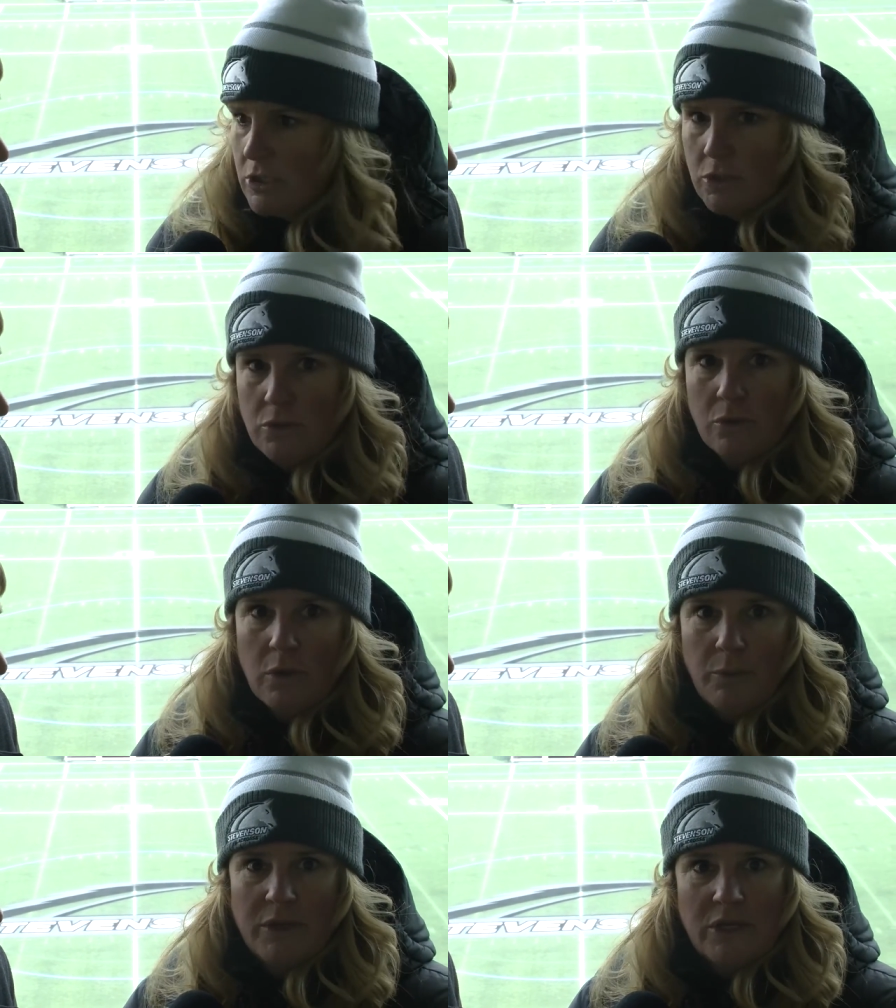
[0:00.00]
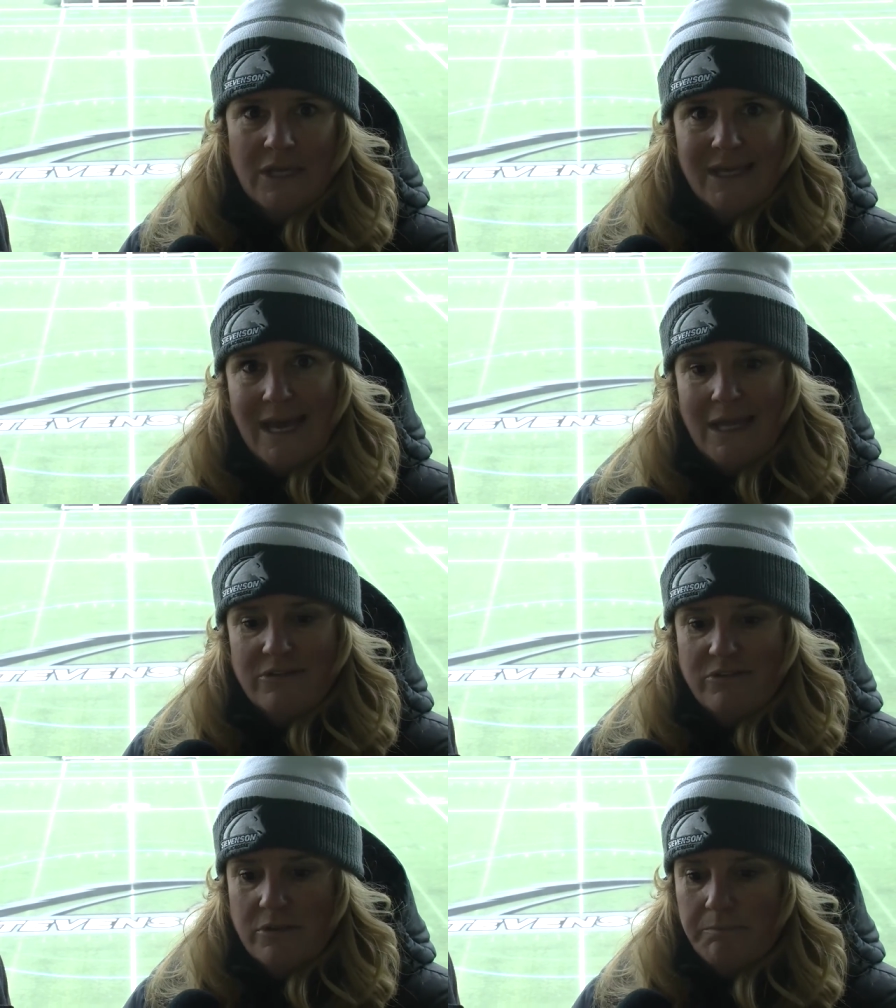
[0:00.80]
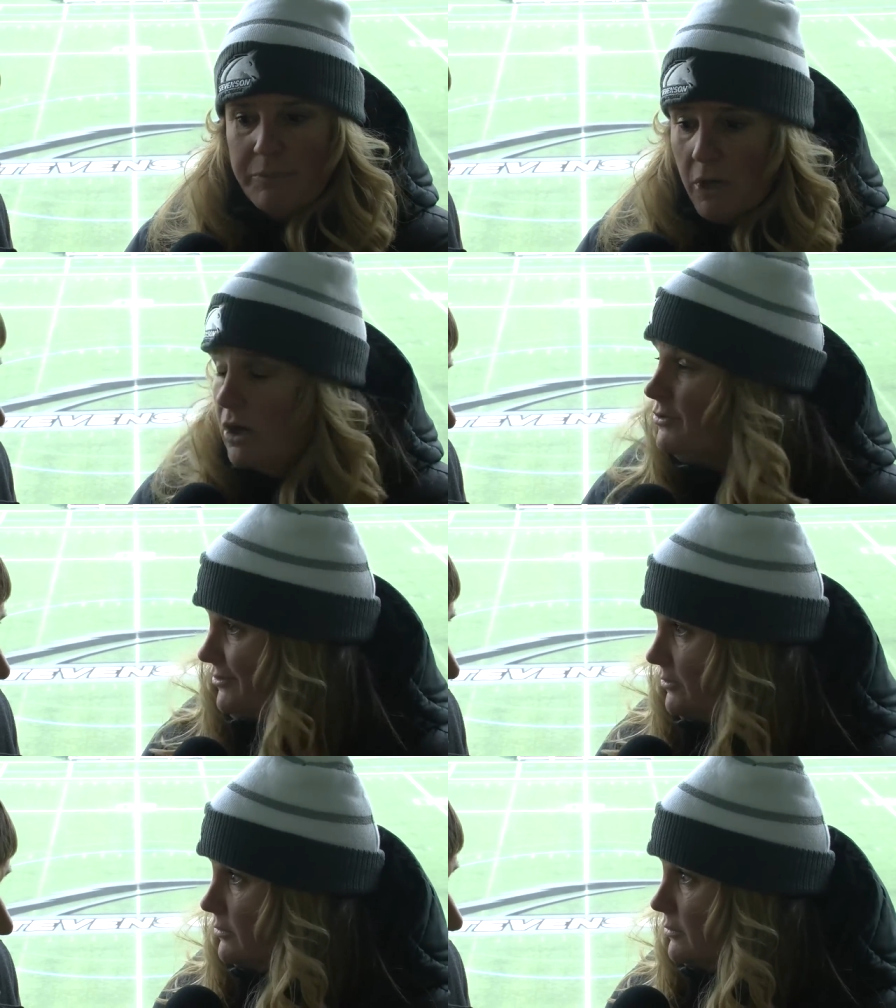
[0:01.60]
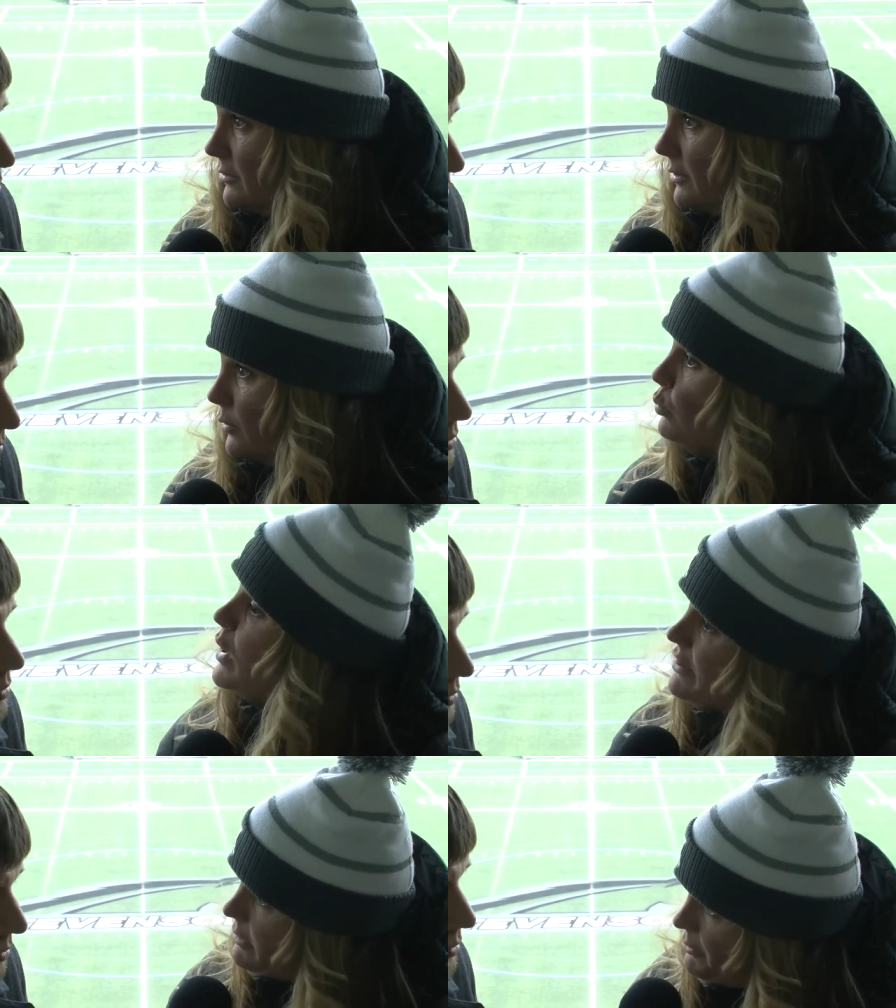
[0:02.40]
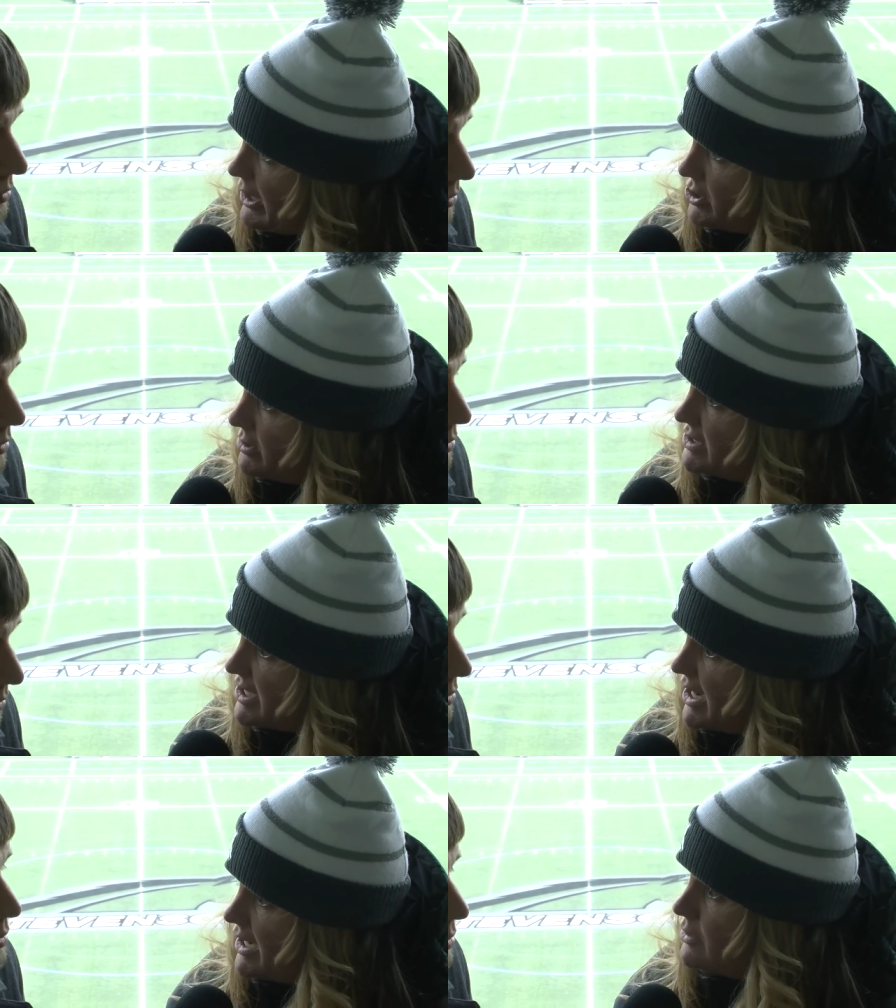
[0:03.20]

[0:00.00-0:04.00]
Who are we going to get the ball to when the pressure is high?